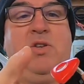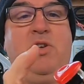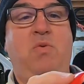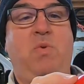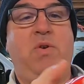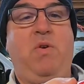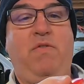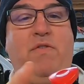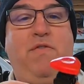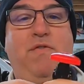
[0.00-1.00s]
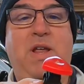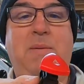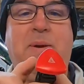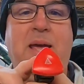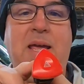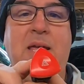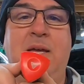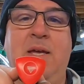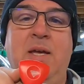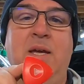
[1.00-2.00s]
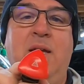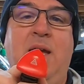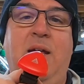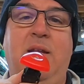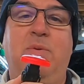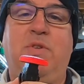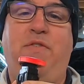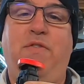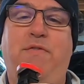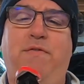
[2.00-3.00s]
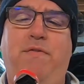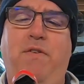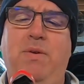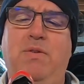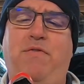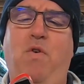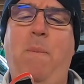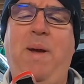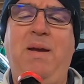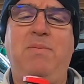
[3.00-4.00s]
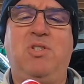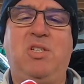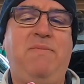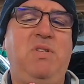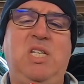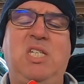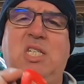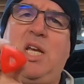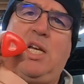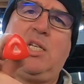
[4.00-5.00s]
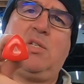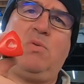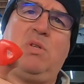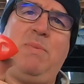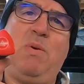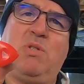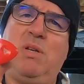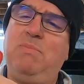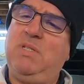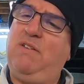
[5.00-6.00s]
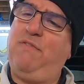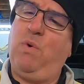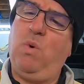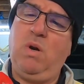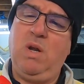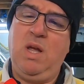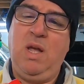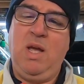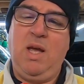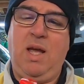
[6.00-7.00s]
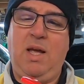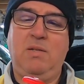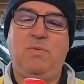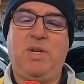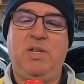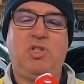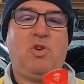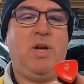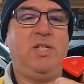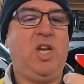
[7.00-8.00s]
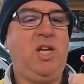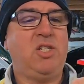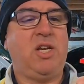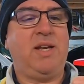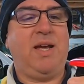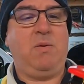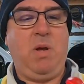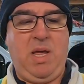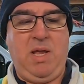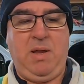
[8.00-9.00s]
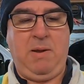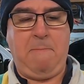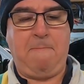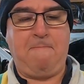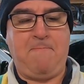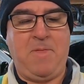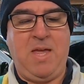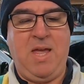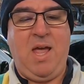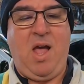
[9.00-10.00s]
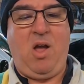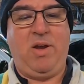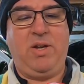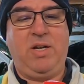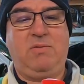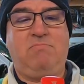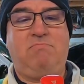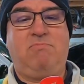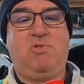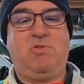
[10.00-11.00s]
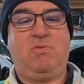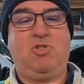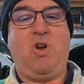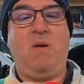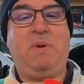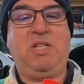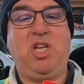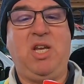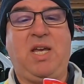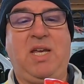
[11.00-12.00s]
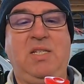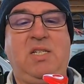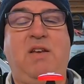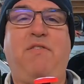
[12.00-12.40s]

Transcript: new one off of Fleabay, and it was for, I think it was £4.76 or something, or 74. And we're going to try and change it. Now I'm going to try and be cheeky and see